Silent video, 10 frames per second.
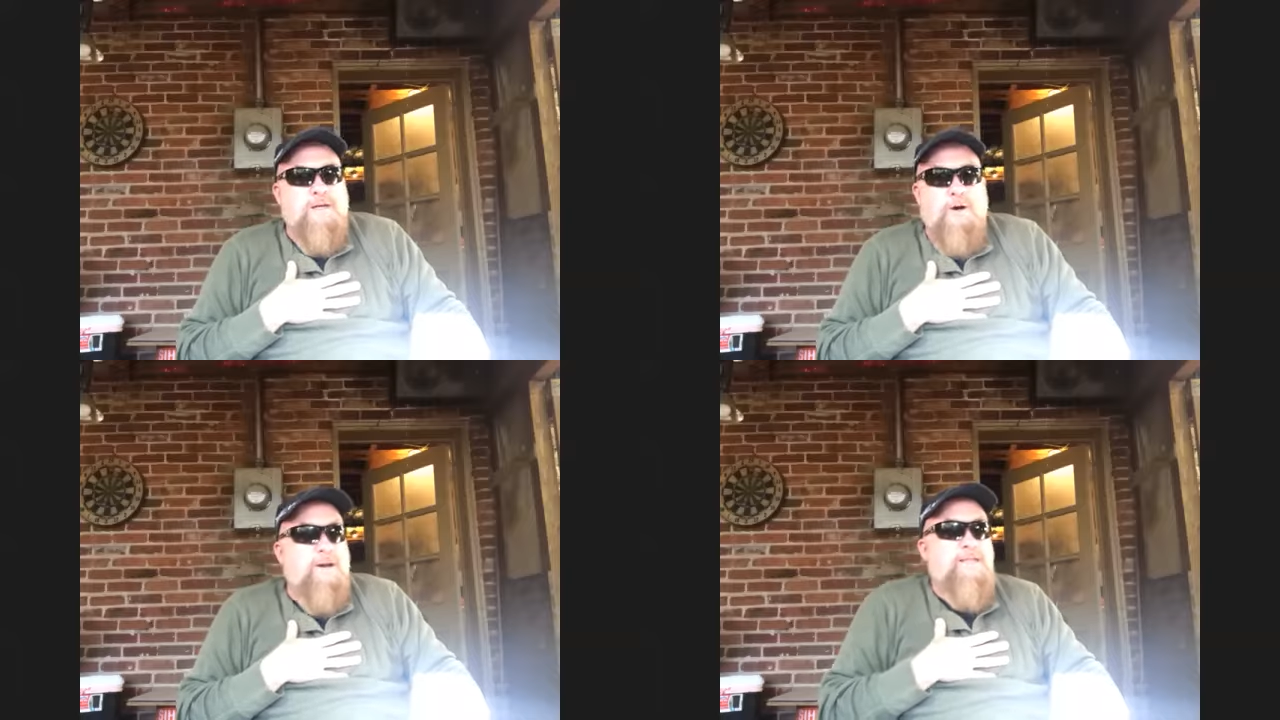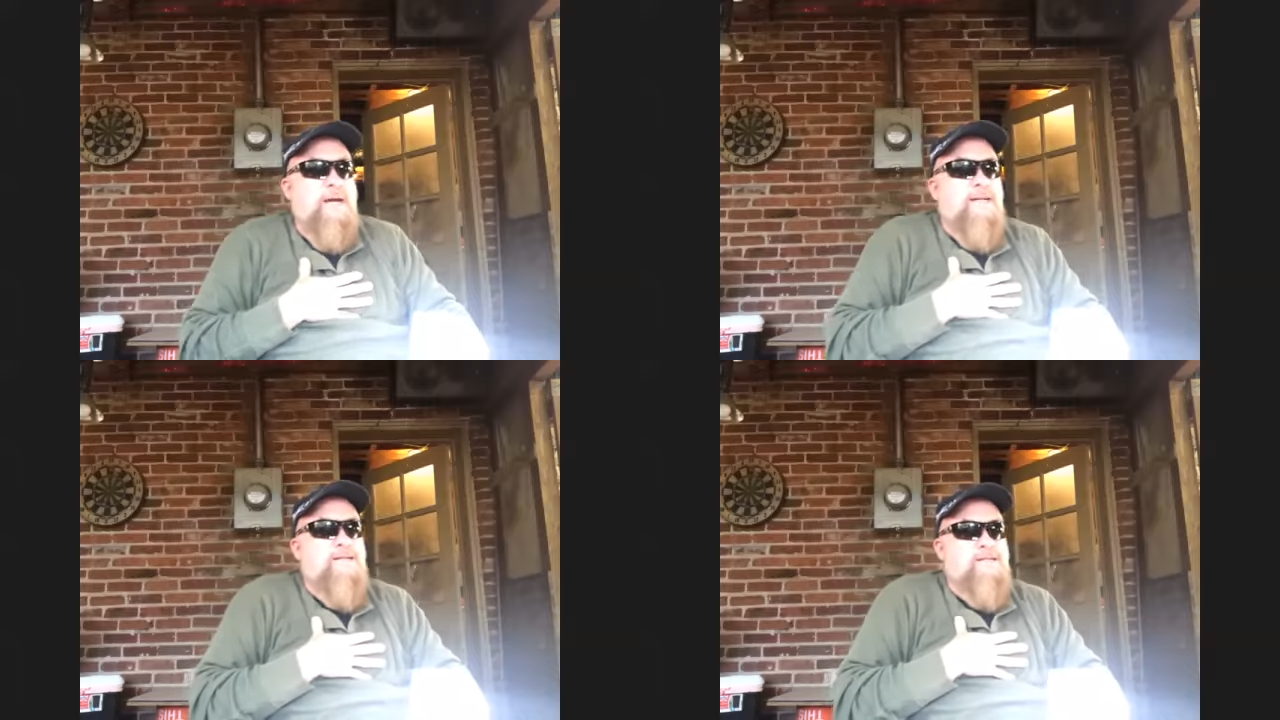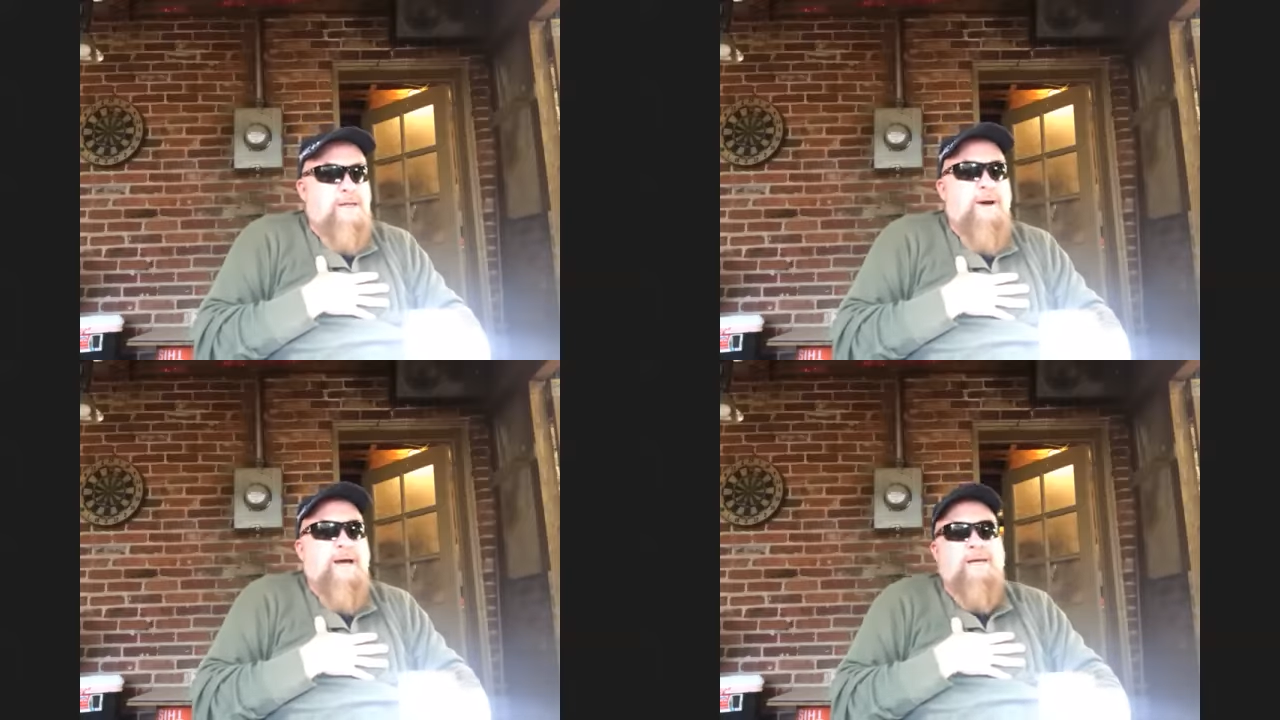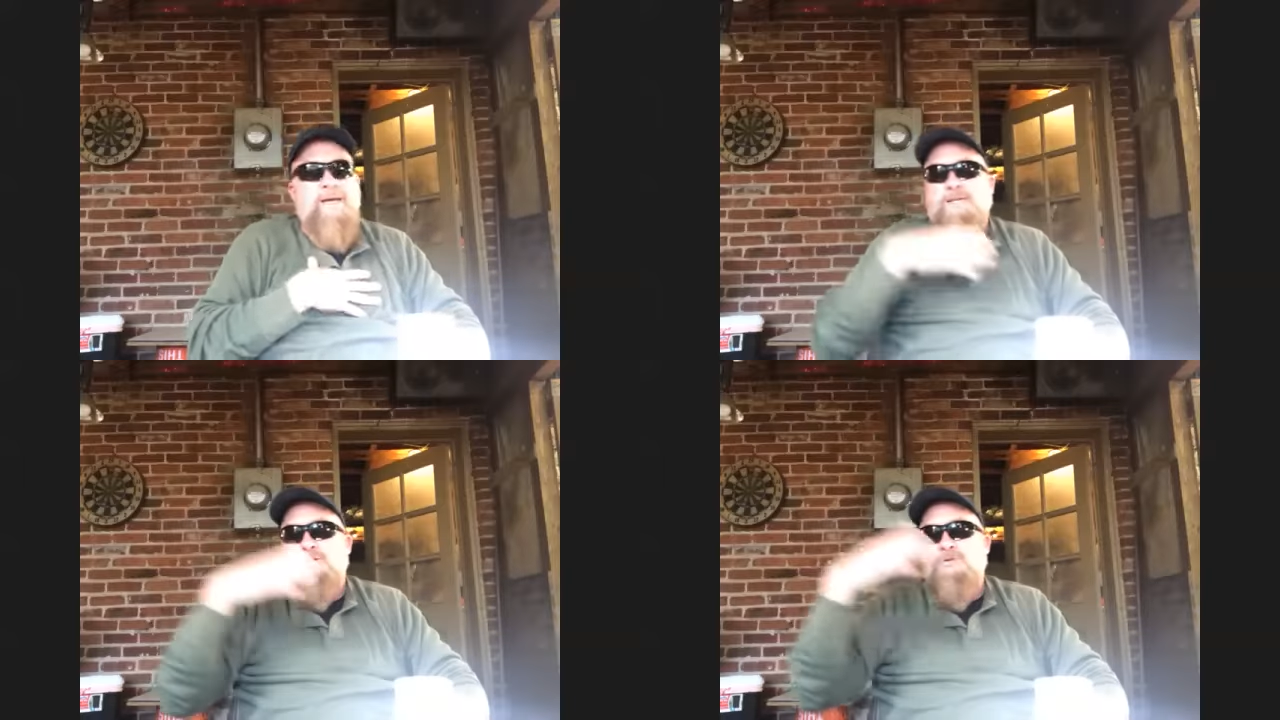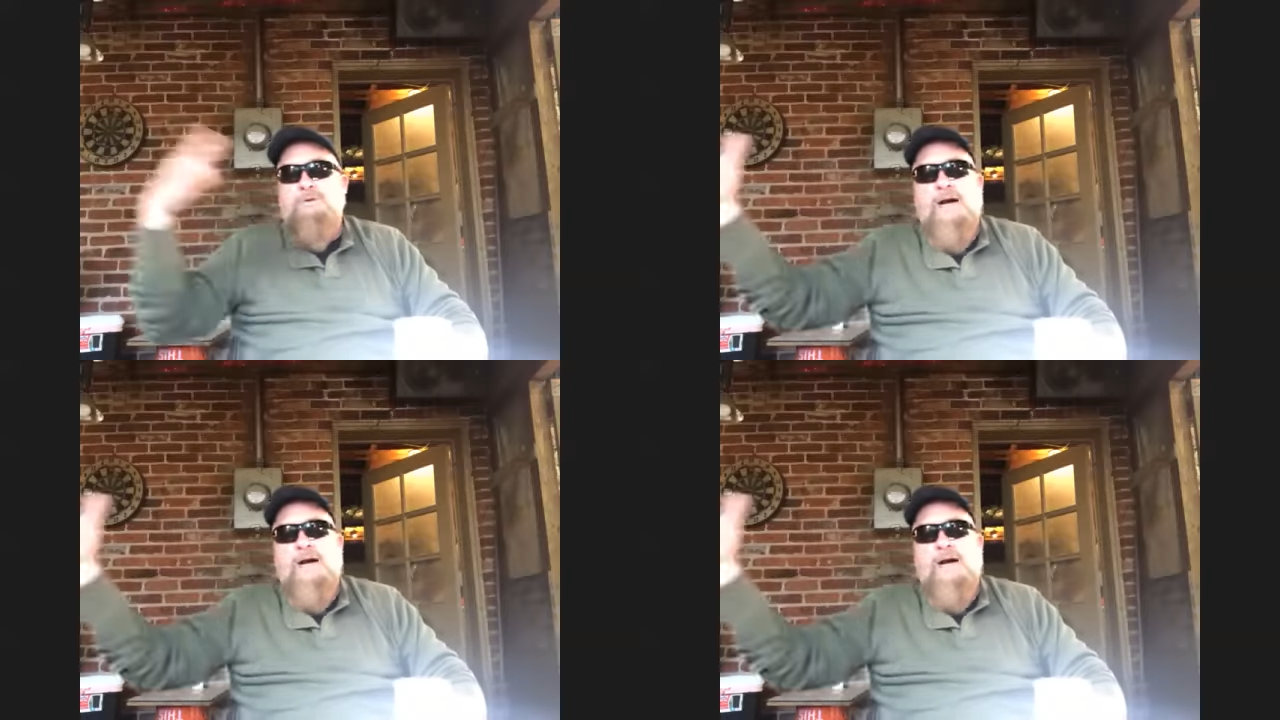You know, at least I get to see my kids. You